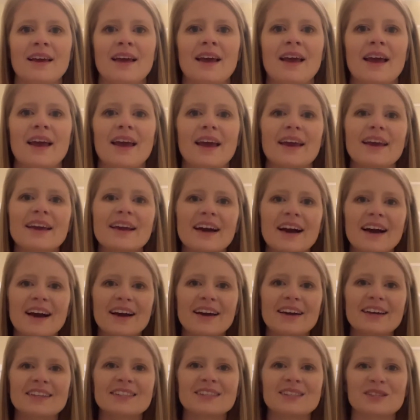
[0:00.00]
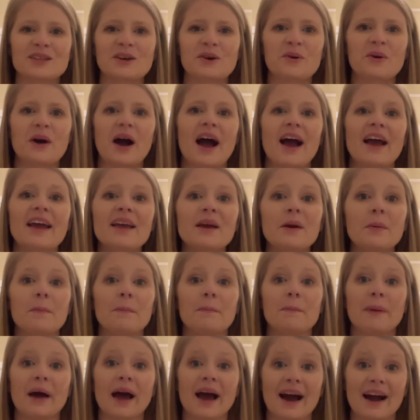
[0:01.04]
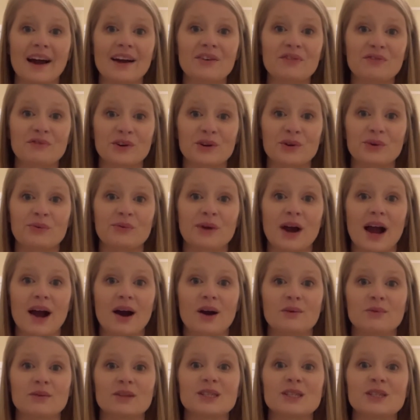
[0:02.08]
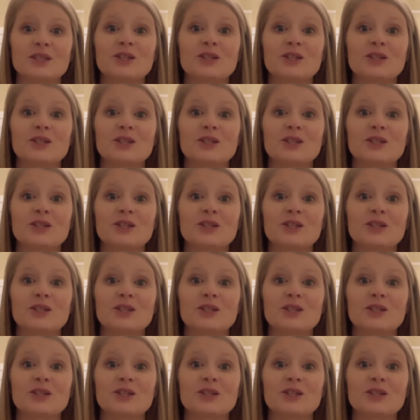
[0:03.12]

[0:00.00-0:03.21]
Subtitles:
Hey guys, so I am back for round